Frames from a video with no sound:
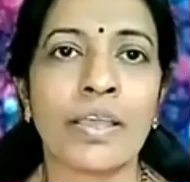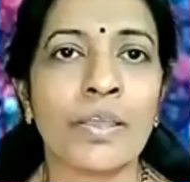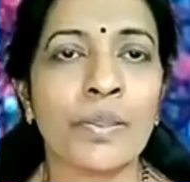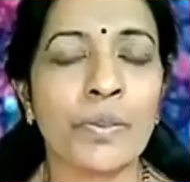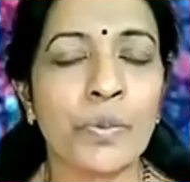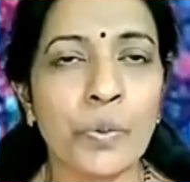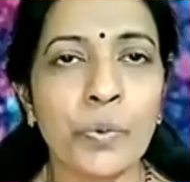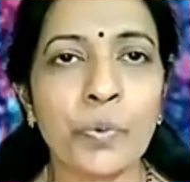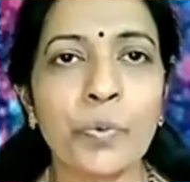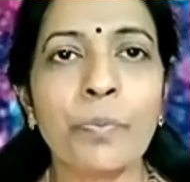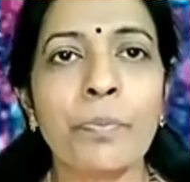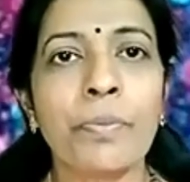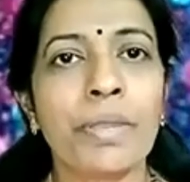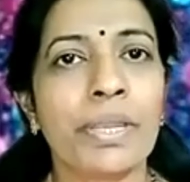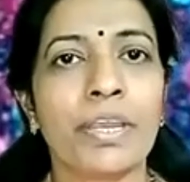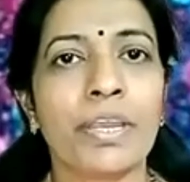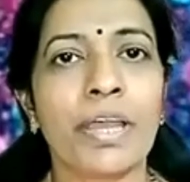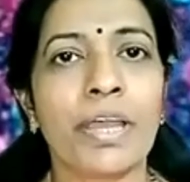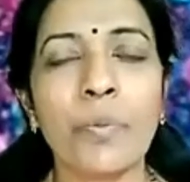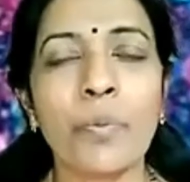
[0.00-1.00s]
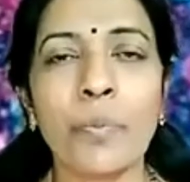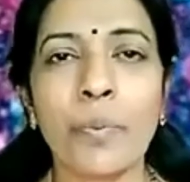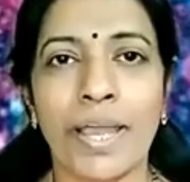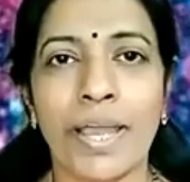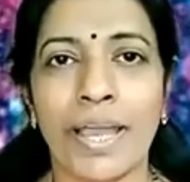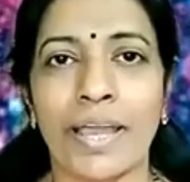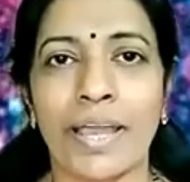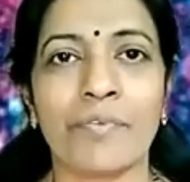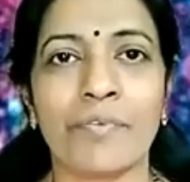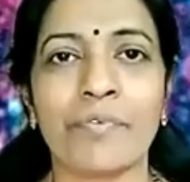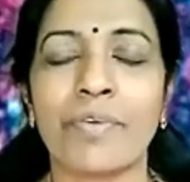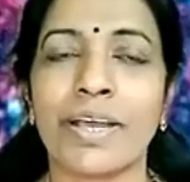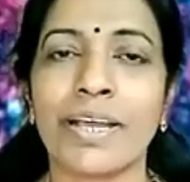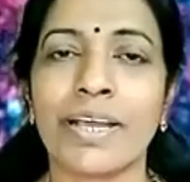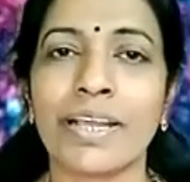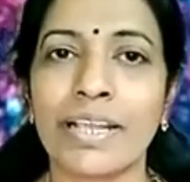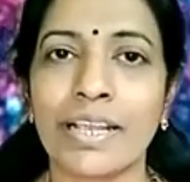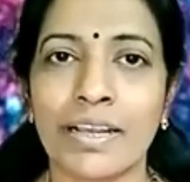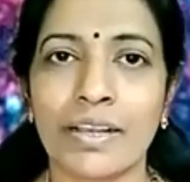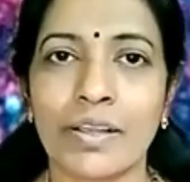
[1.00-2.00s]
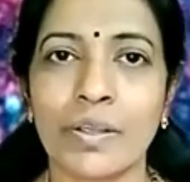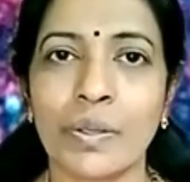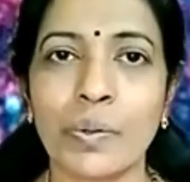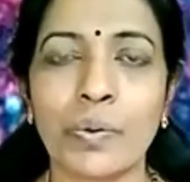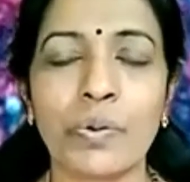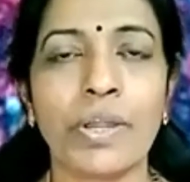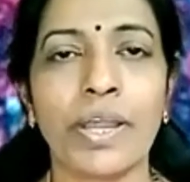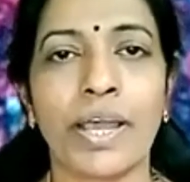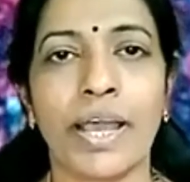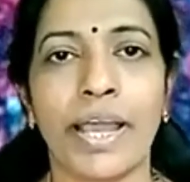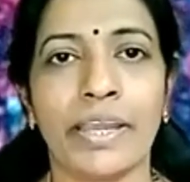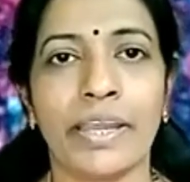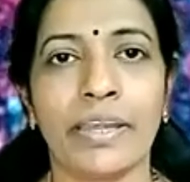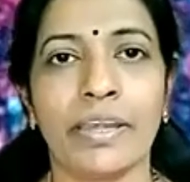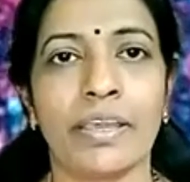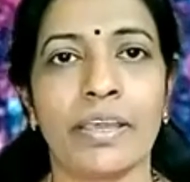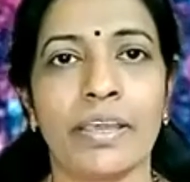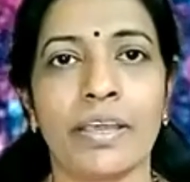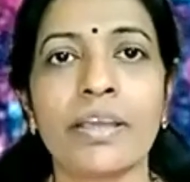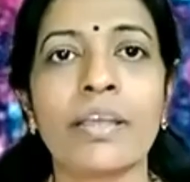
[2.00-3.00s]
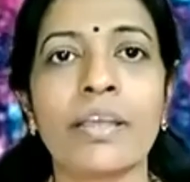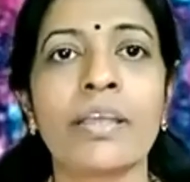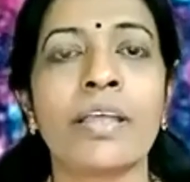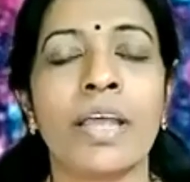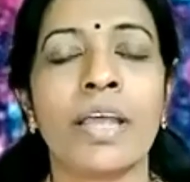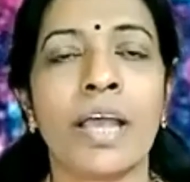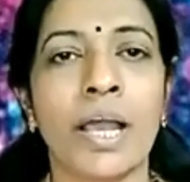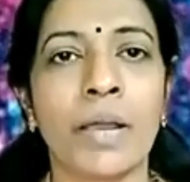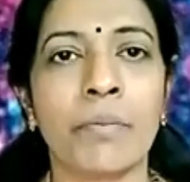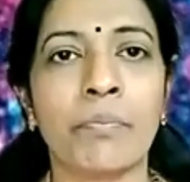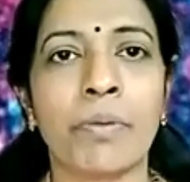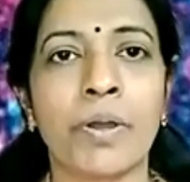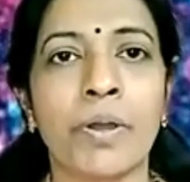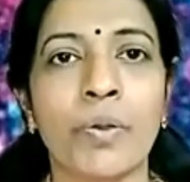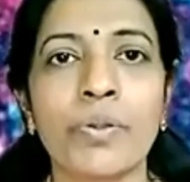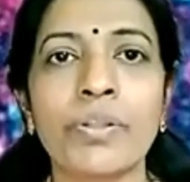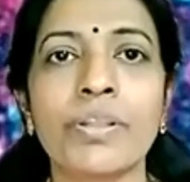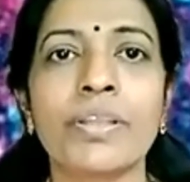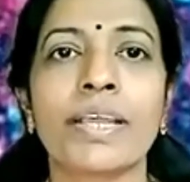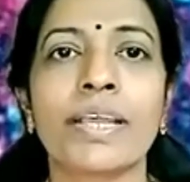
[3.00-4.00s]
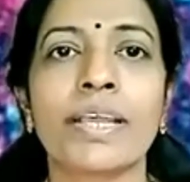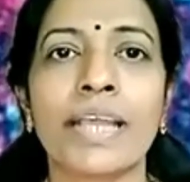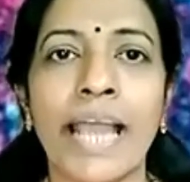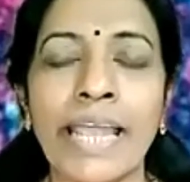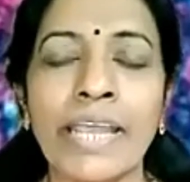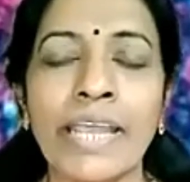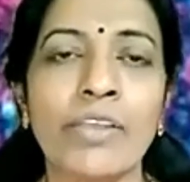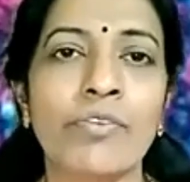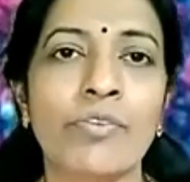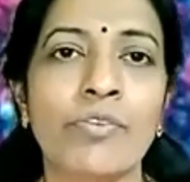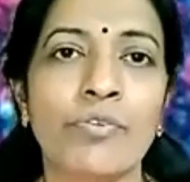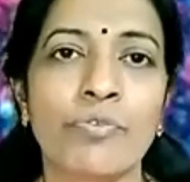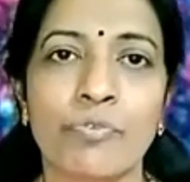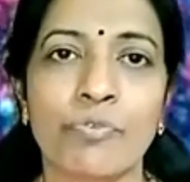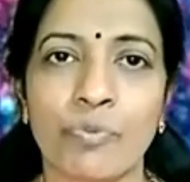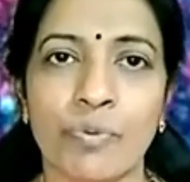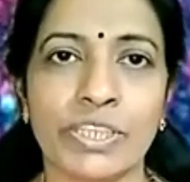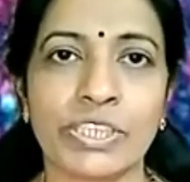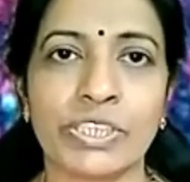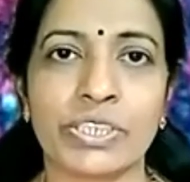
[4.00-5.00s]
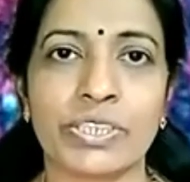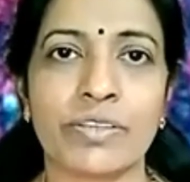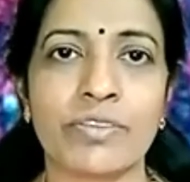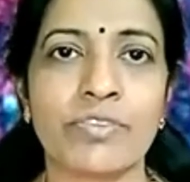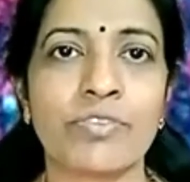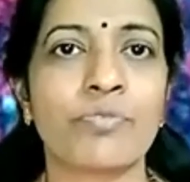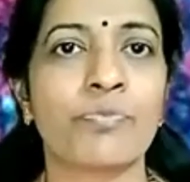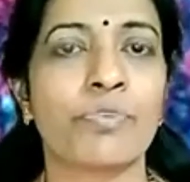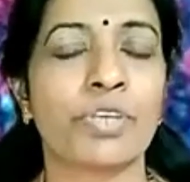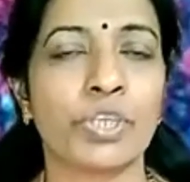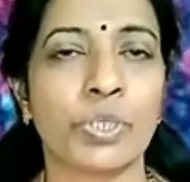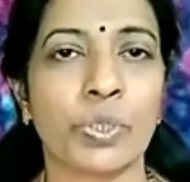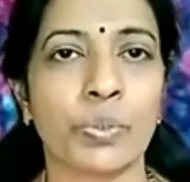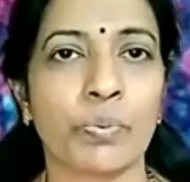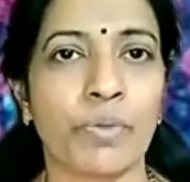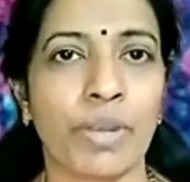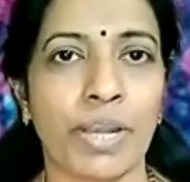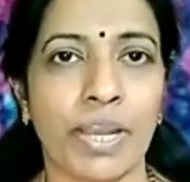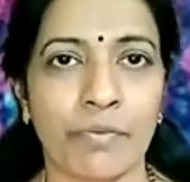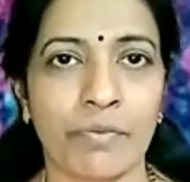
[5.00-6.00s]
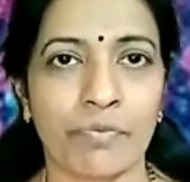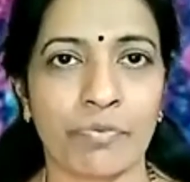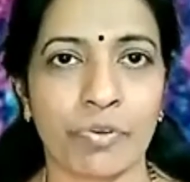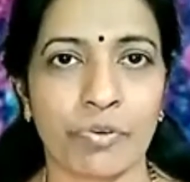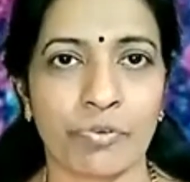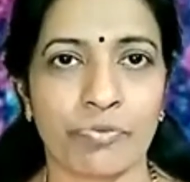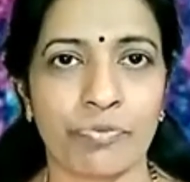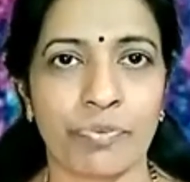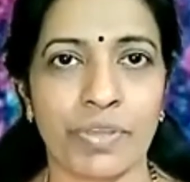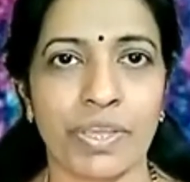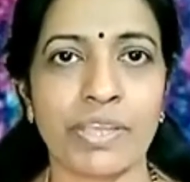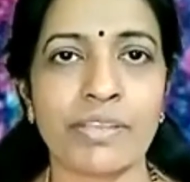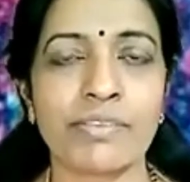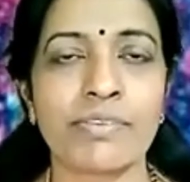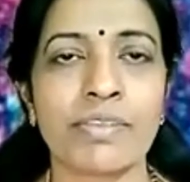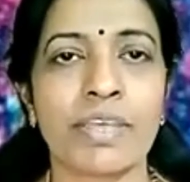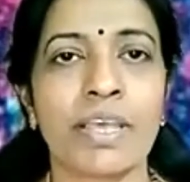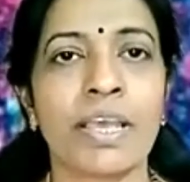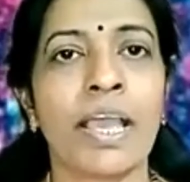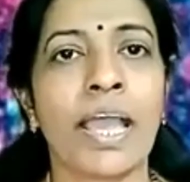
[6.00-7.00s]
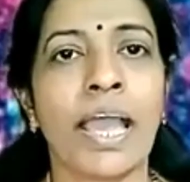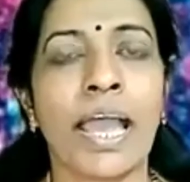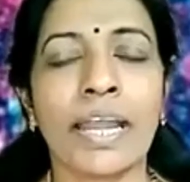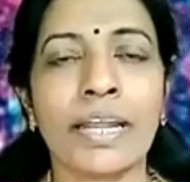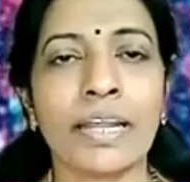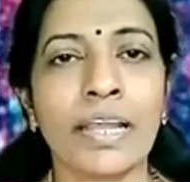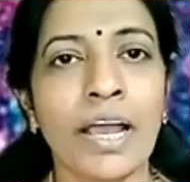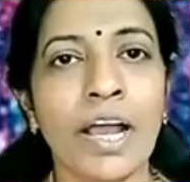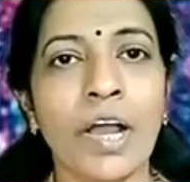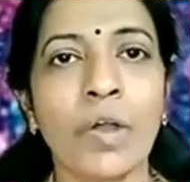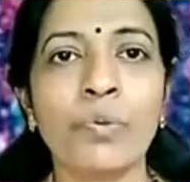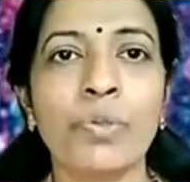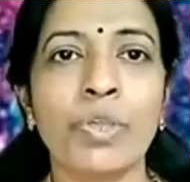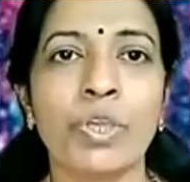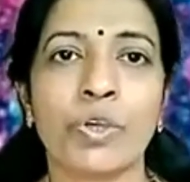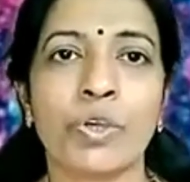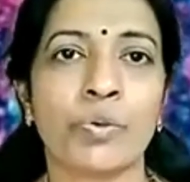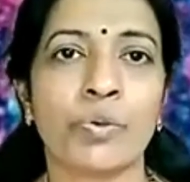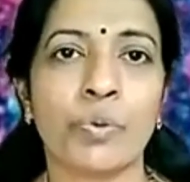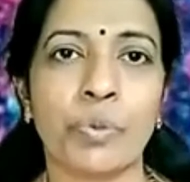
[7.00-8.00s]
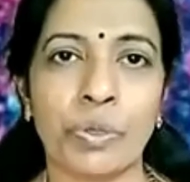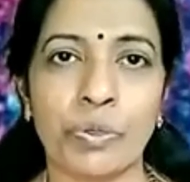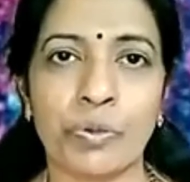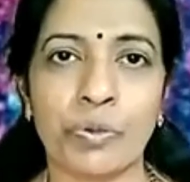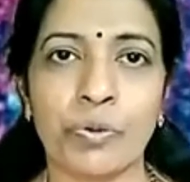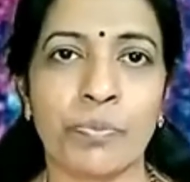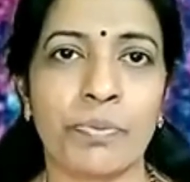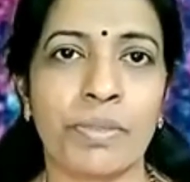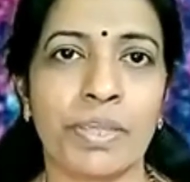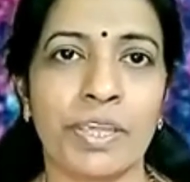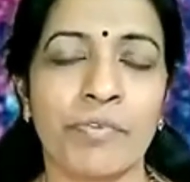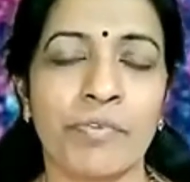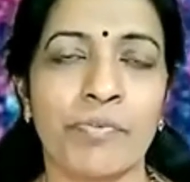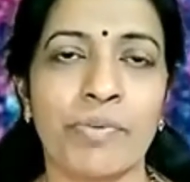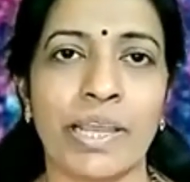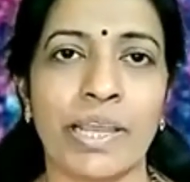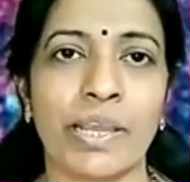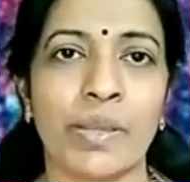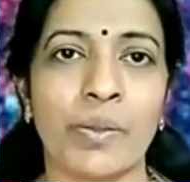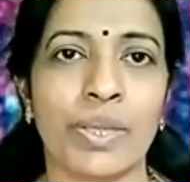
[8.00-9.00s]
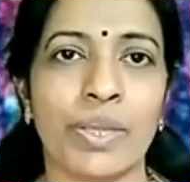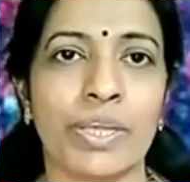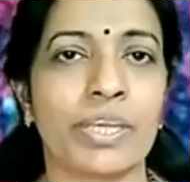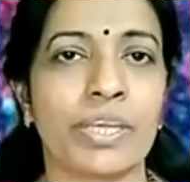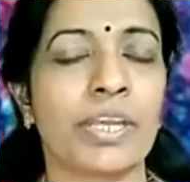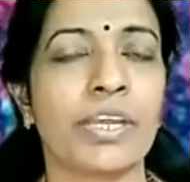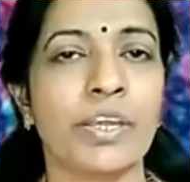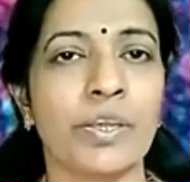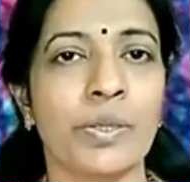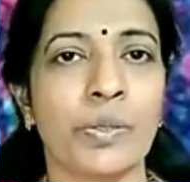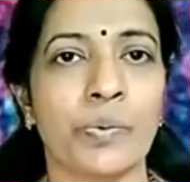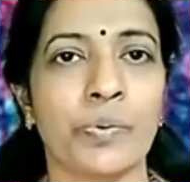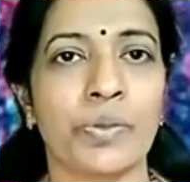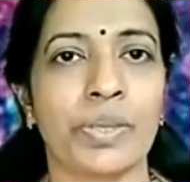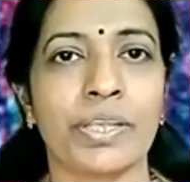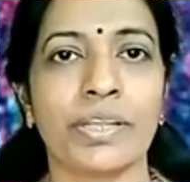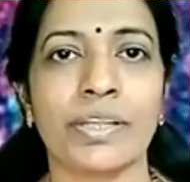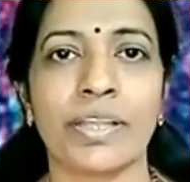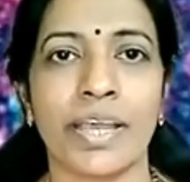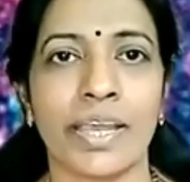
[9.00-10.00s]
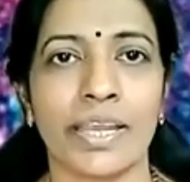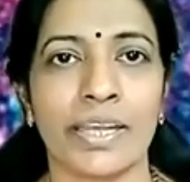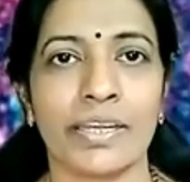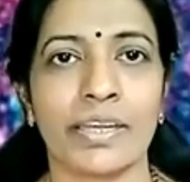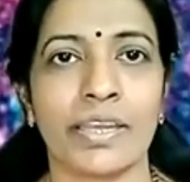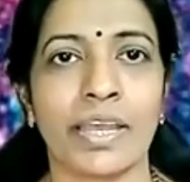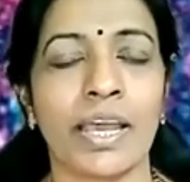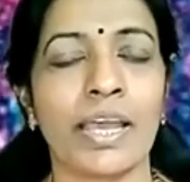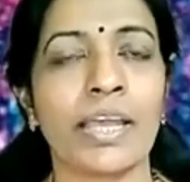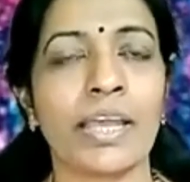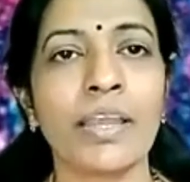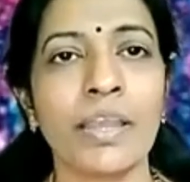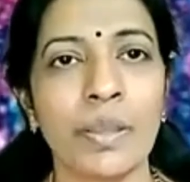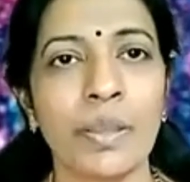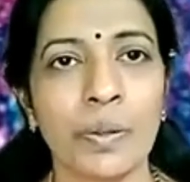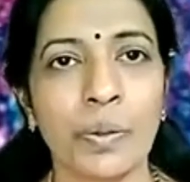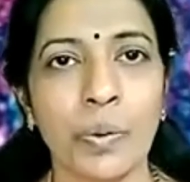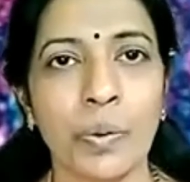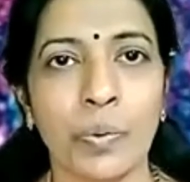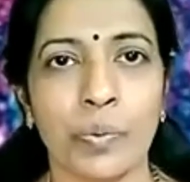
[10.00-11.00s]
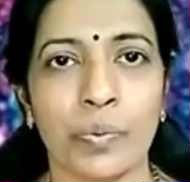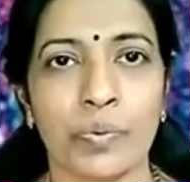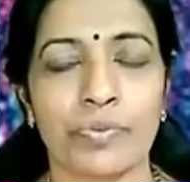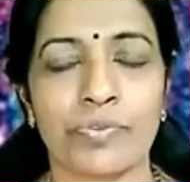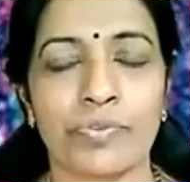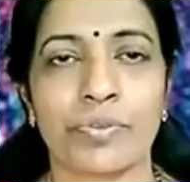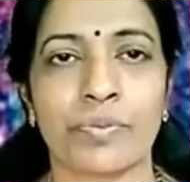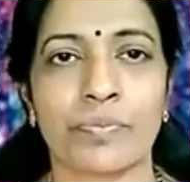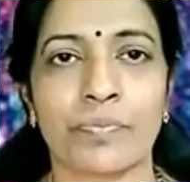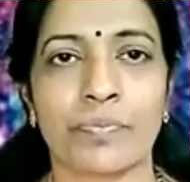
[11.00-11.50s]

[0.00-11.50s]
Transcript: You may now have a good idea about the kinds of questions which you will have to face and how you are going to be evaluated during the entire course.